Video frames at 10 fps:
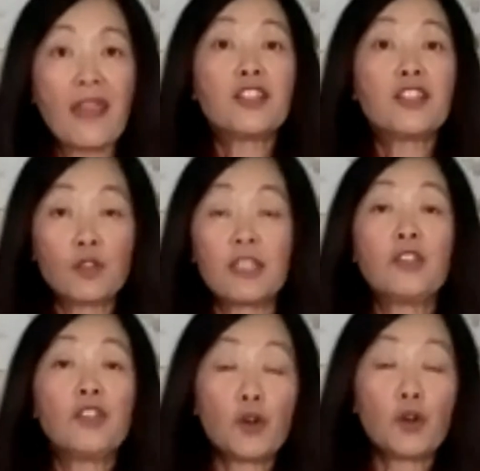then
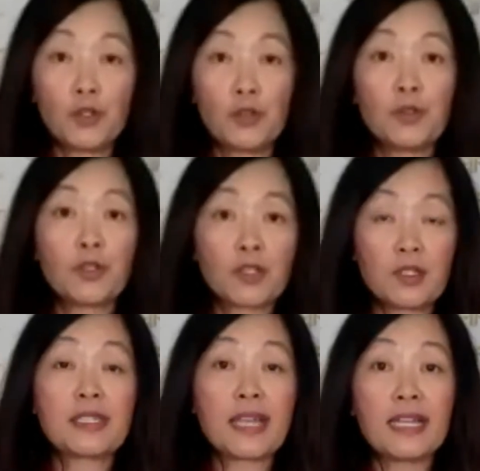you
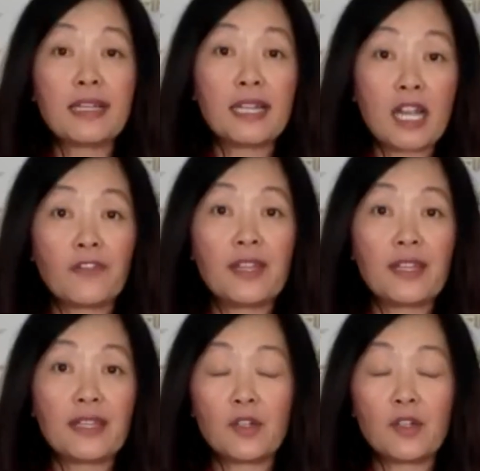say enough,
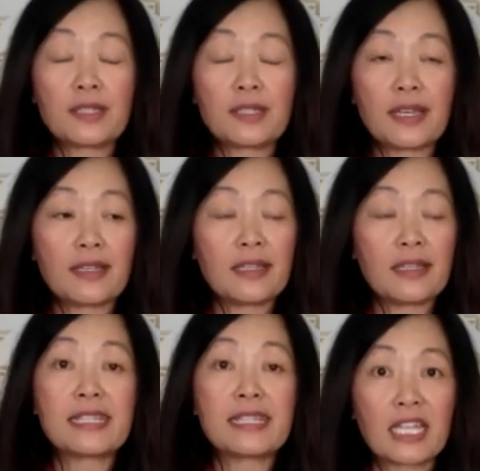you say
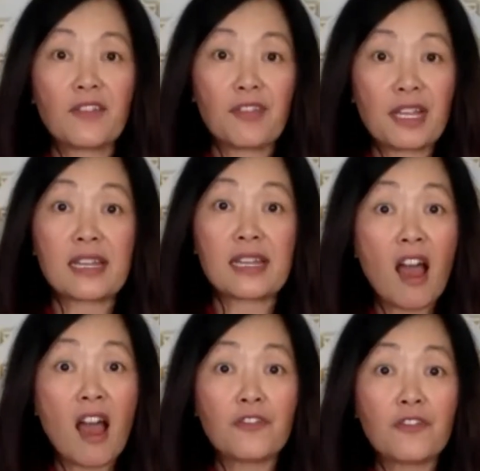these negative things
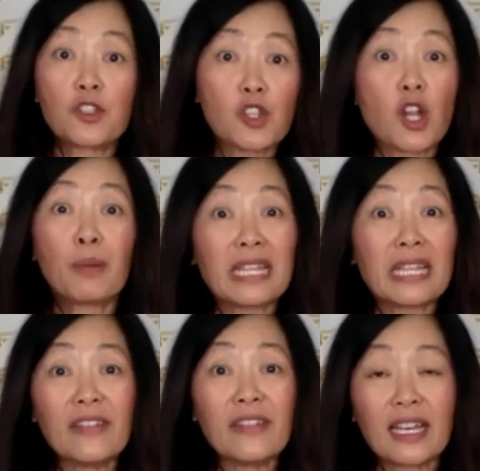enough, you start
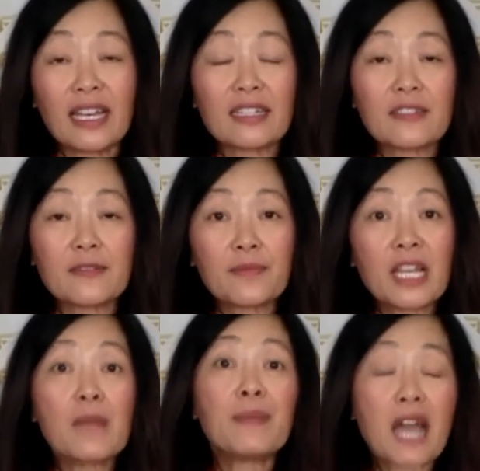believing it.
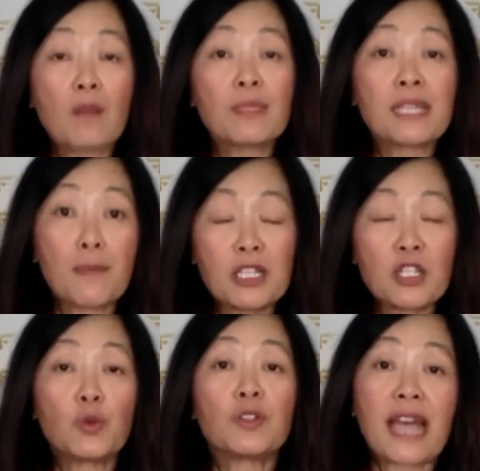It becomes
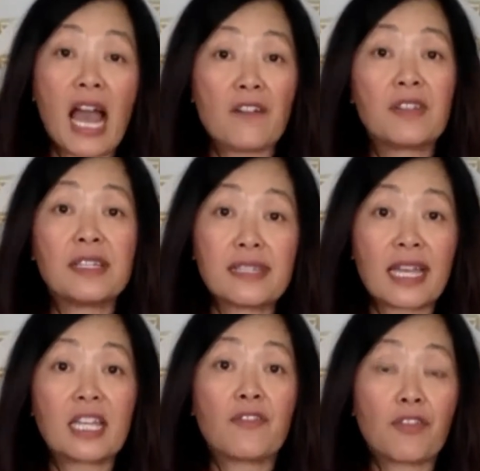habitual to have these
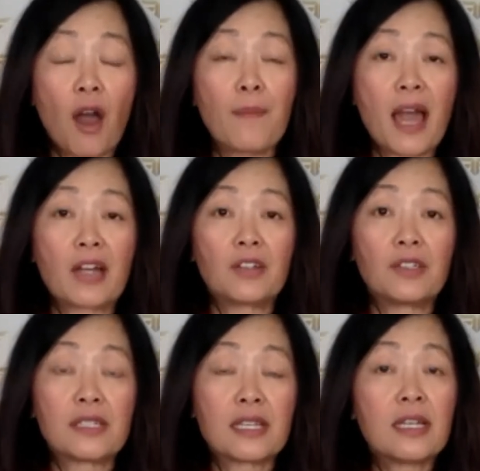negative thought
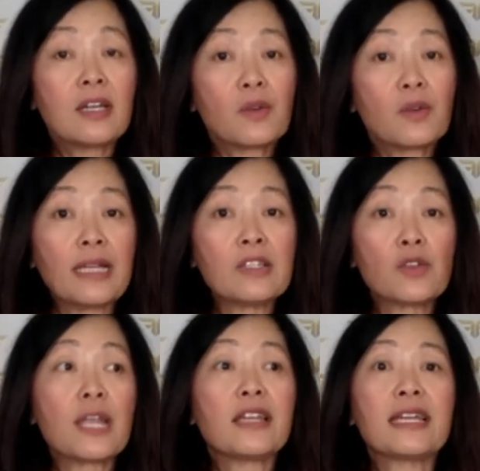patterns, right? So
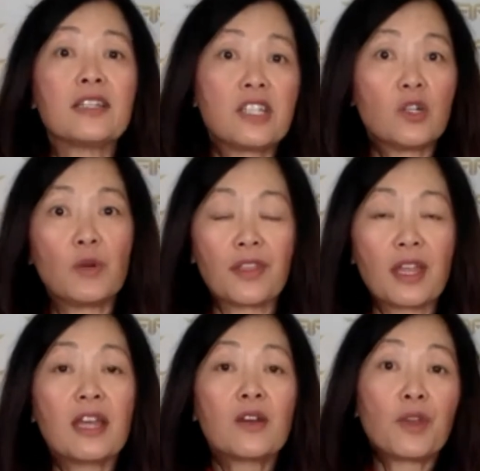now you got to deal
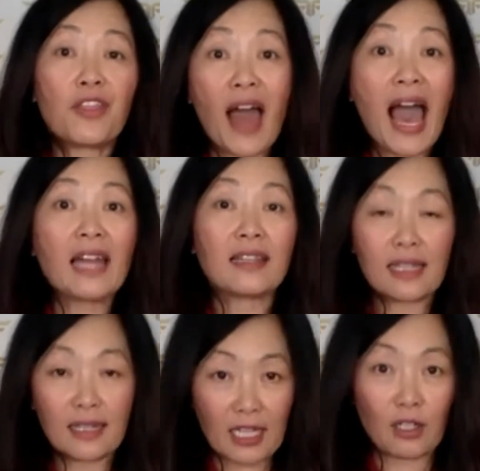with that,
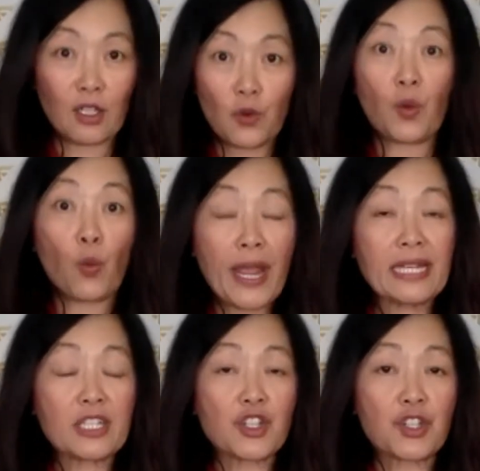let alone the
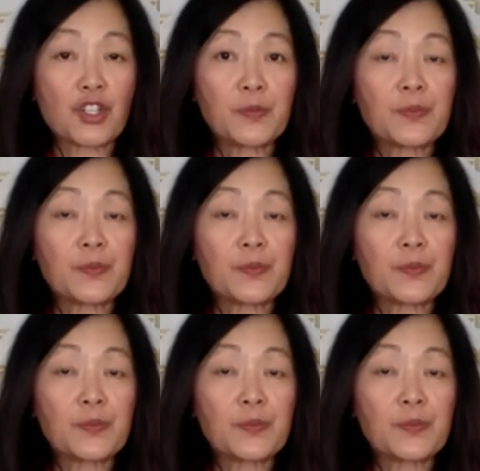weight issue.